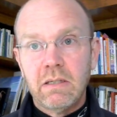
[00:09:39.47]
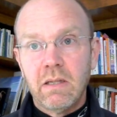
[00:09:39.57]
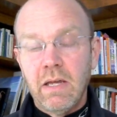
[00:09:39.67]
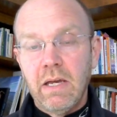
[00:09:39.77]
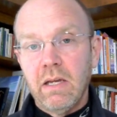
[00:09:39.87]

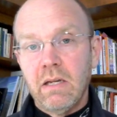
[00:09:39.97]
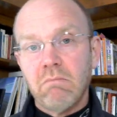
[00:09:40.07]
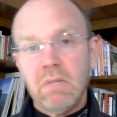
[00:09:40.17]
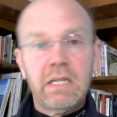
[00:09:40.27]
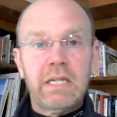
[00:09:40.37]
than
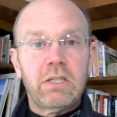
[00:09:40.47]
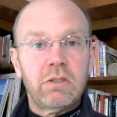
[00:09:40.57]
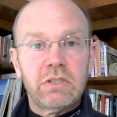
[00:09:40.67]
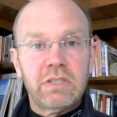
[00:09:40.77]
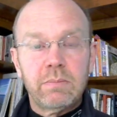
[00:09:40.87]

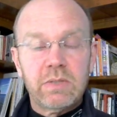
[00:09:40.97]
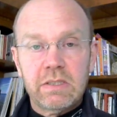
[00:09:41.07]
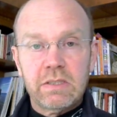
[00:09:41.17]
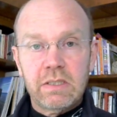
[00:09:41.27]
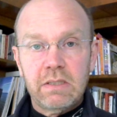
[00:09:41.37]
molecular
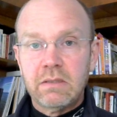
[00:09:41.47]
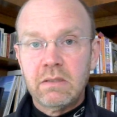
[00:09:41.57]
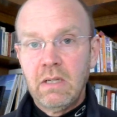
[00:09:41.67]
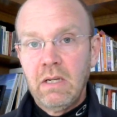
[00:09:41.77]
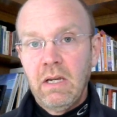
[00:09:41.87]
substances
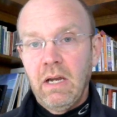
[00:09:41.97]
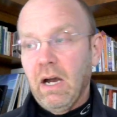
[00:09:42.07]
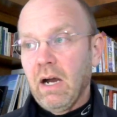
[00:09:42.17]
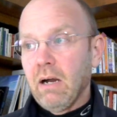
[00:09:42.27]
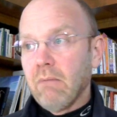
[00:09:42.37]

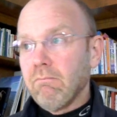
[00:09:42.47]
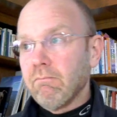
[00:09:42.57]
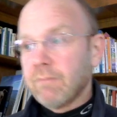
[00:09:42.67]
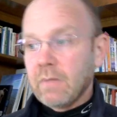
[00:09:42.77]
other